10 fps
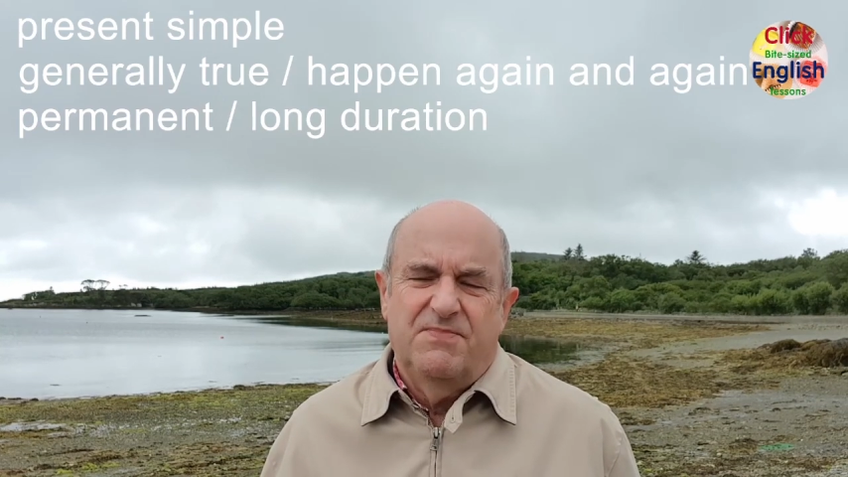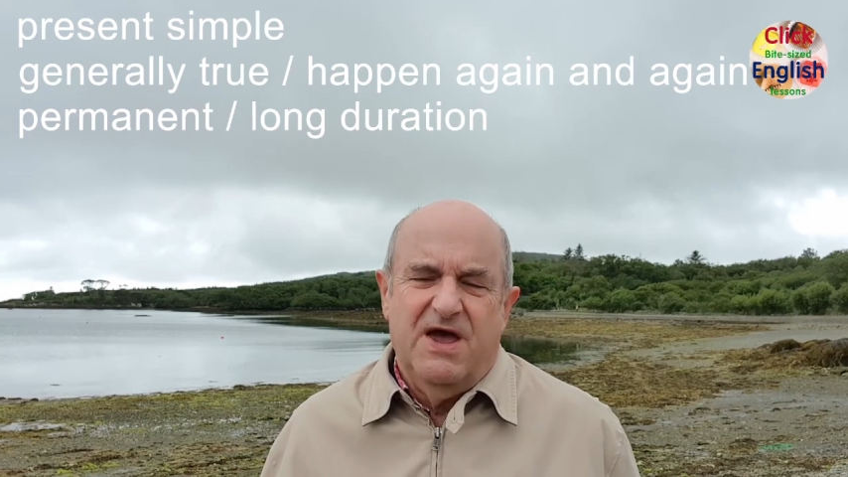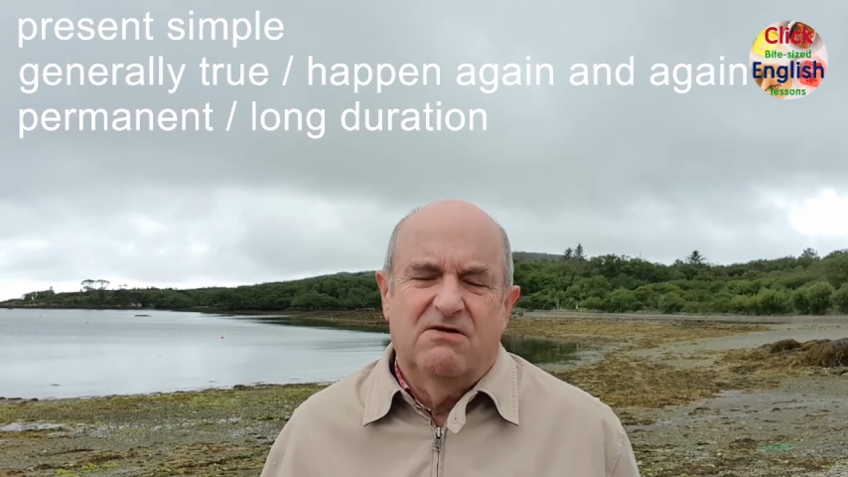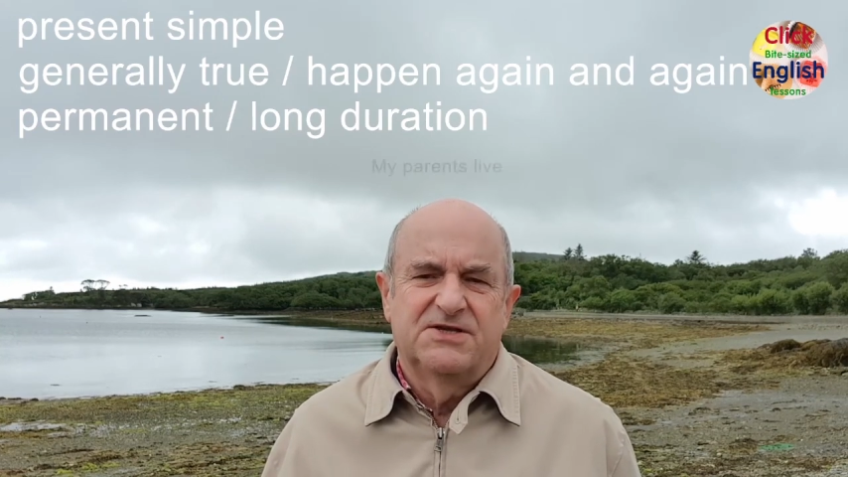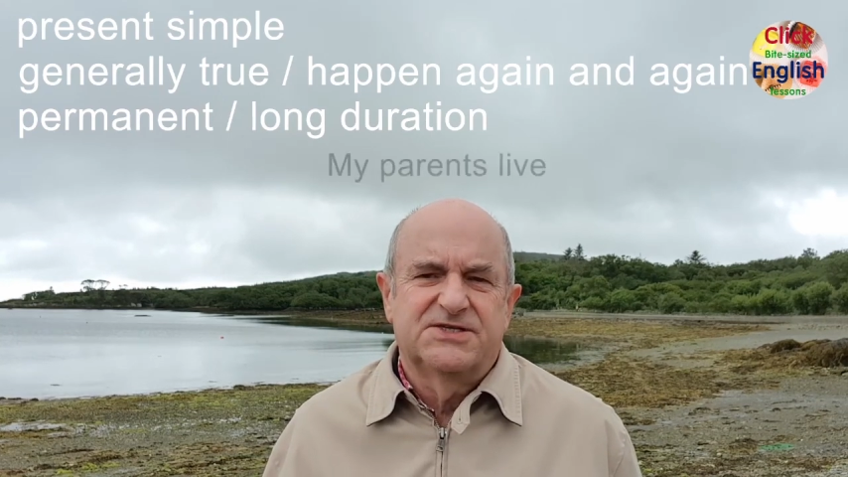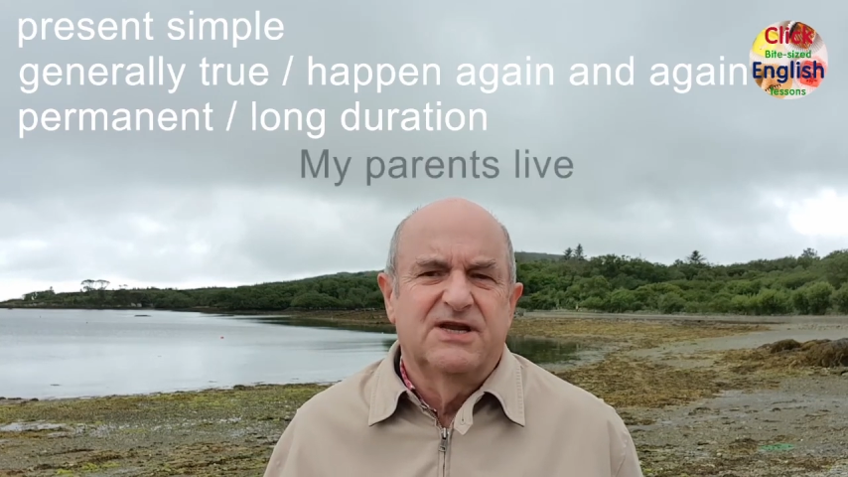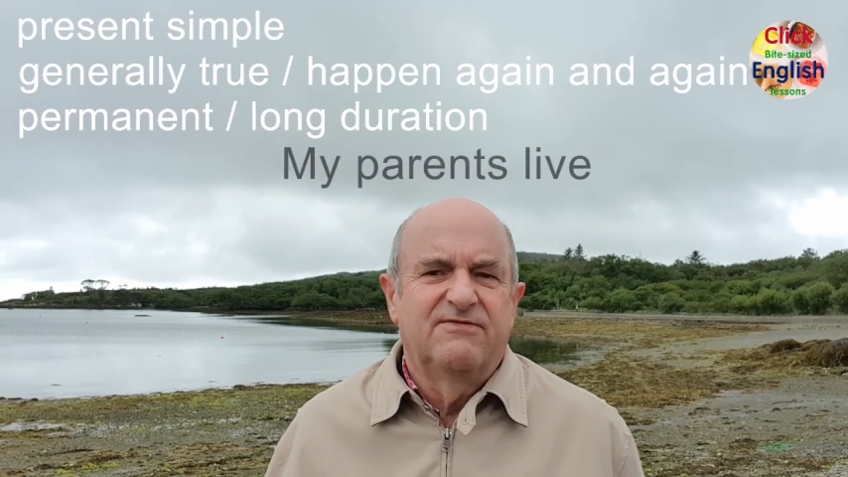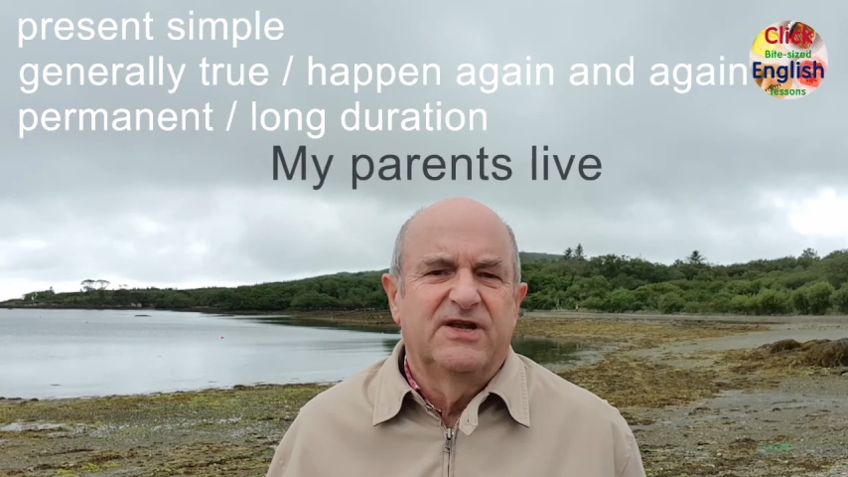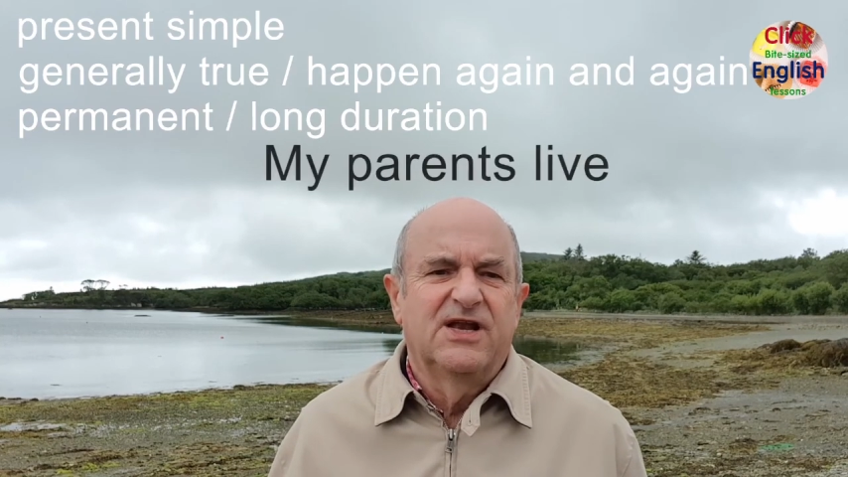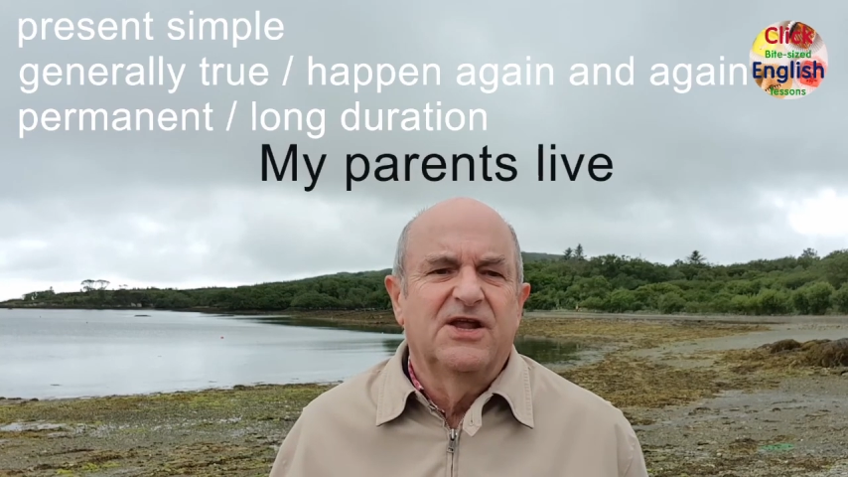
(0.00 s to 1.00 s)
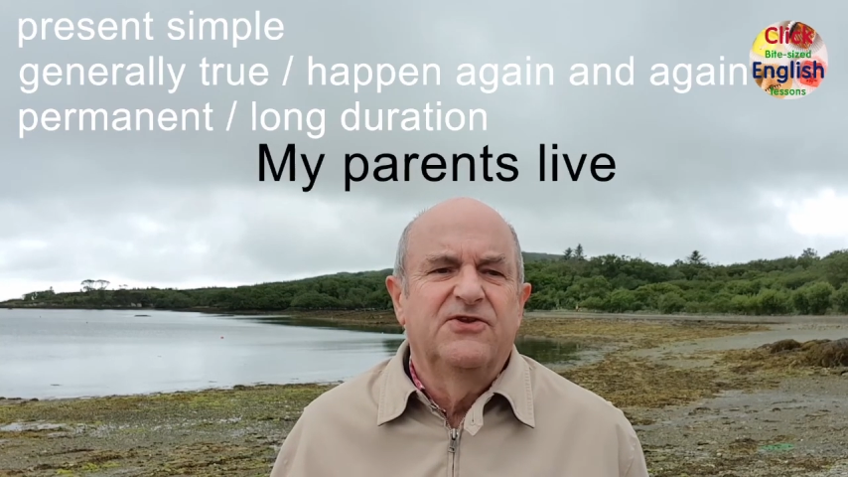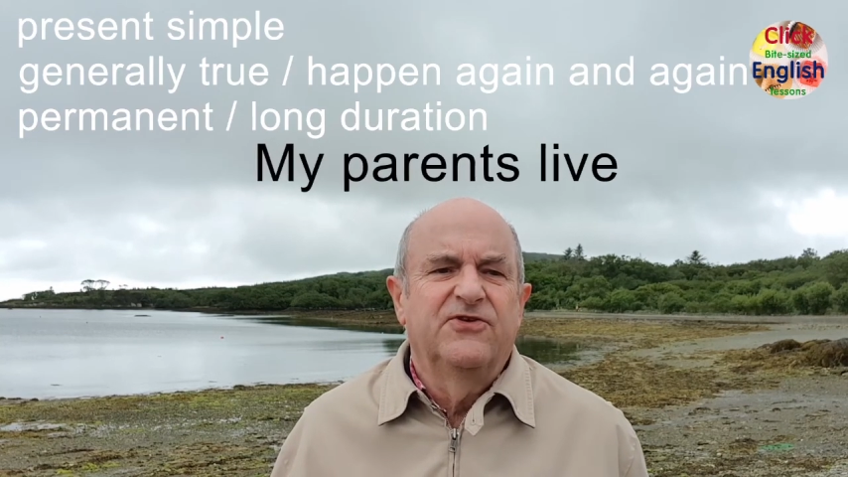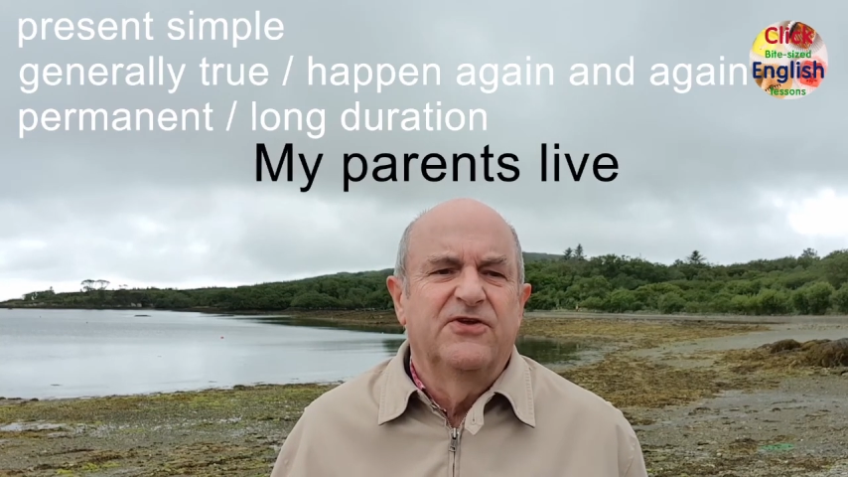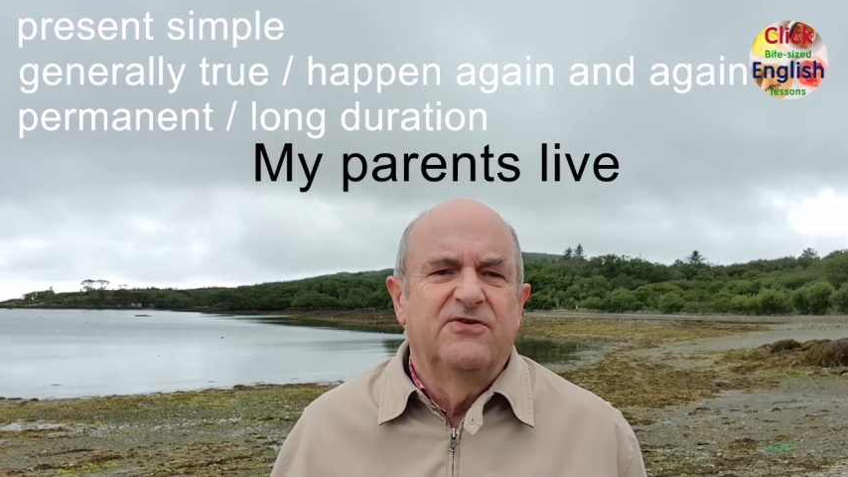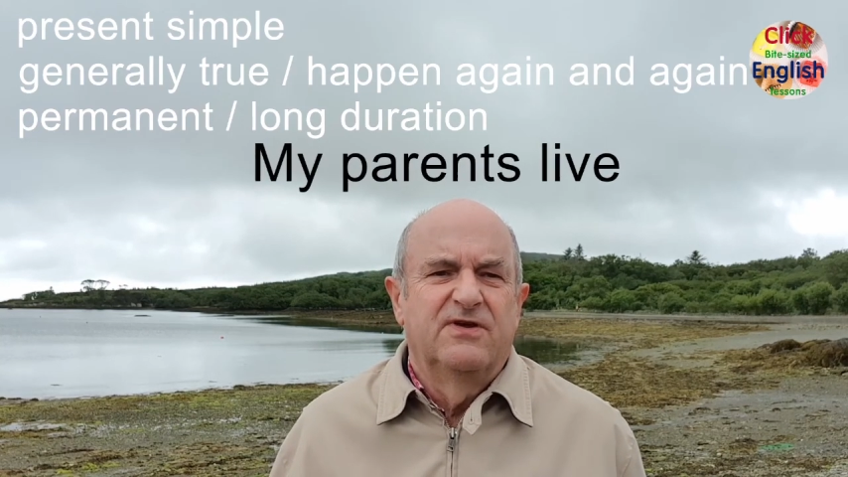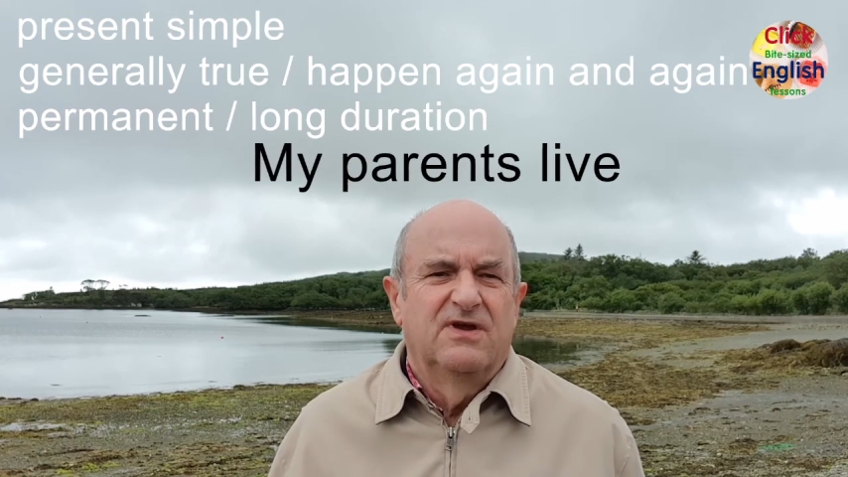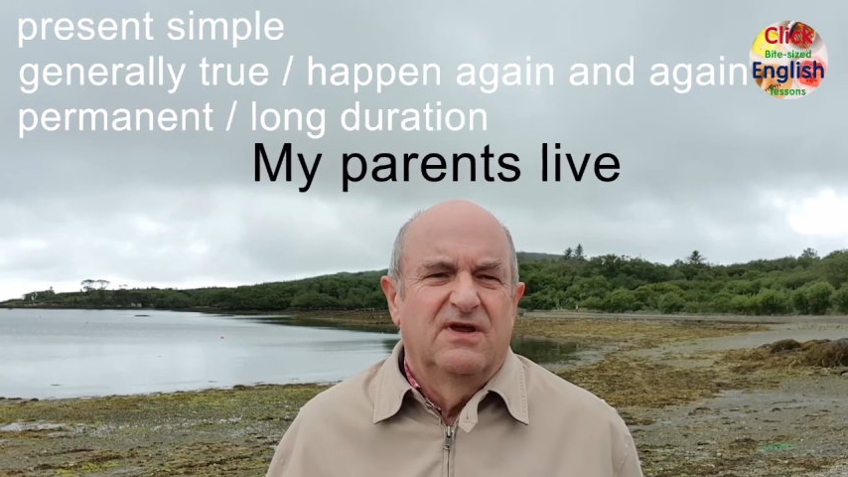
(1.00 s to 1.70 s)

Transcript: parents live in London.